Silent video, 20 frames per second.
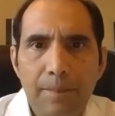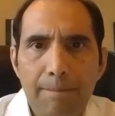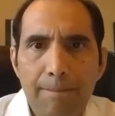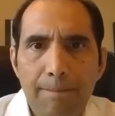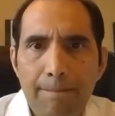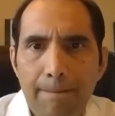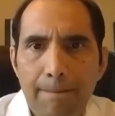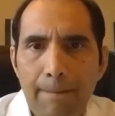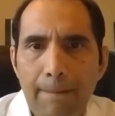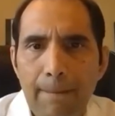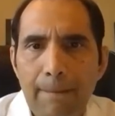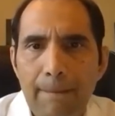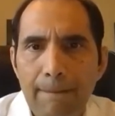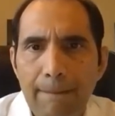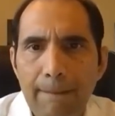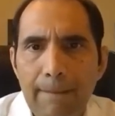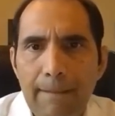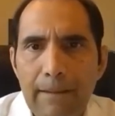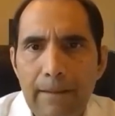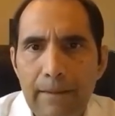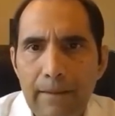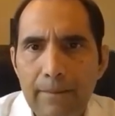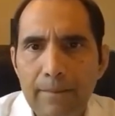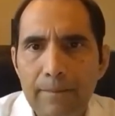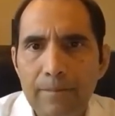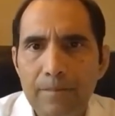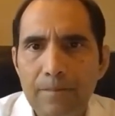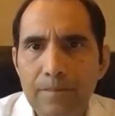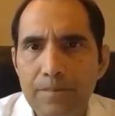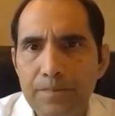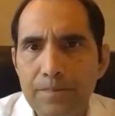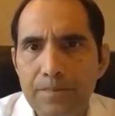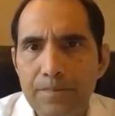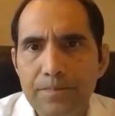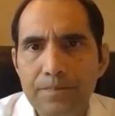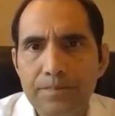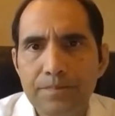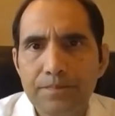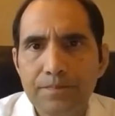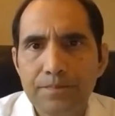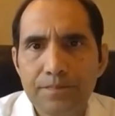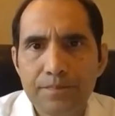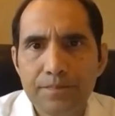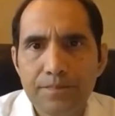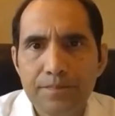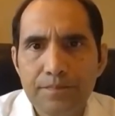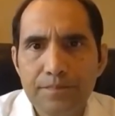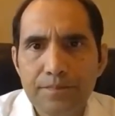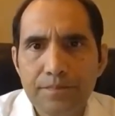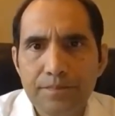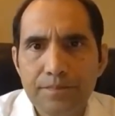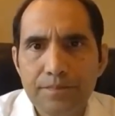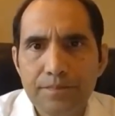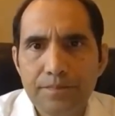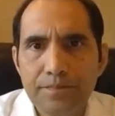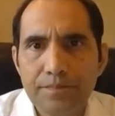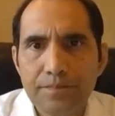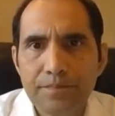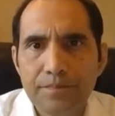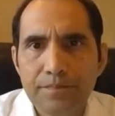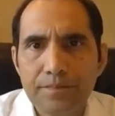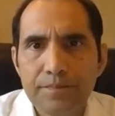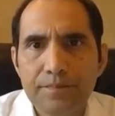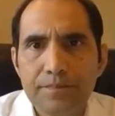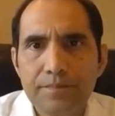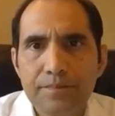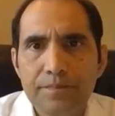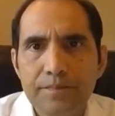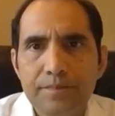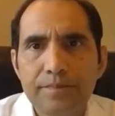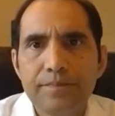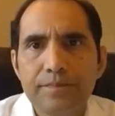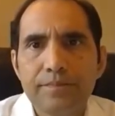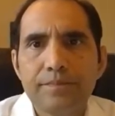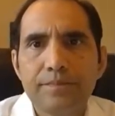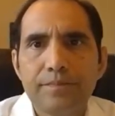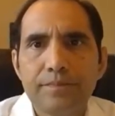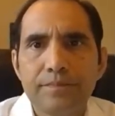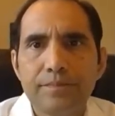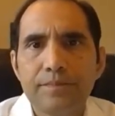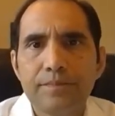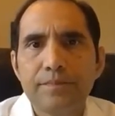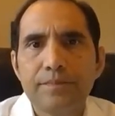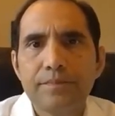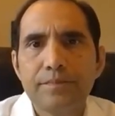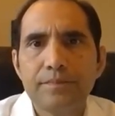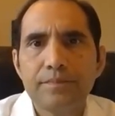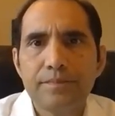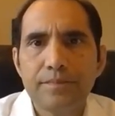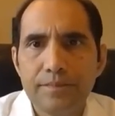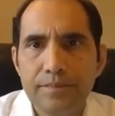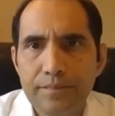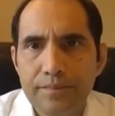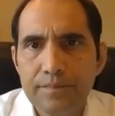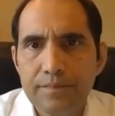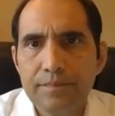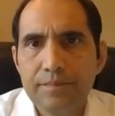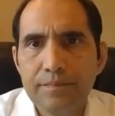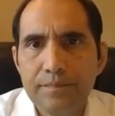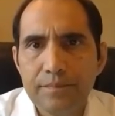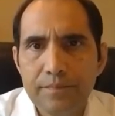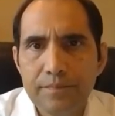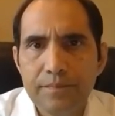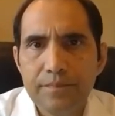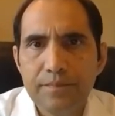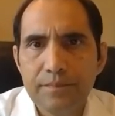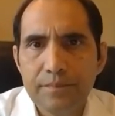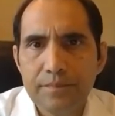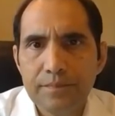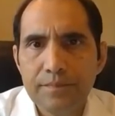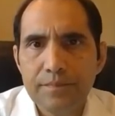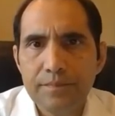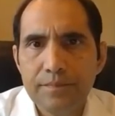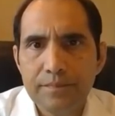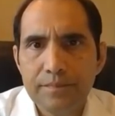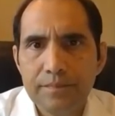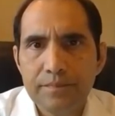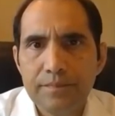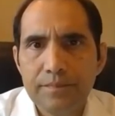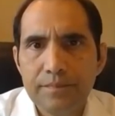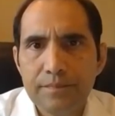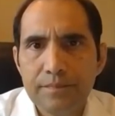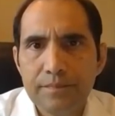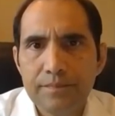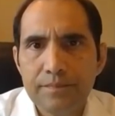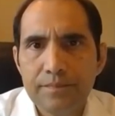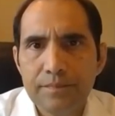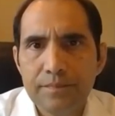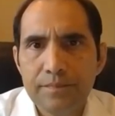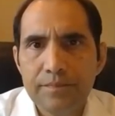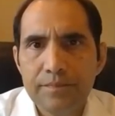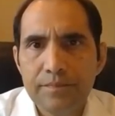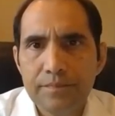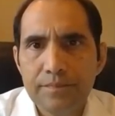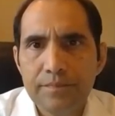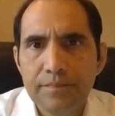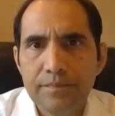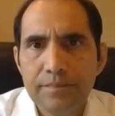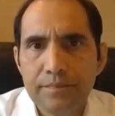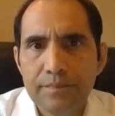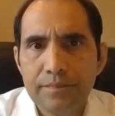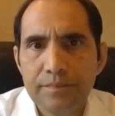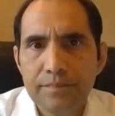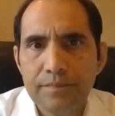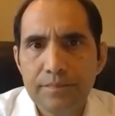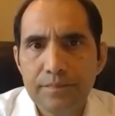(not speaking)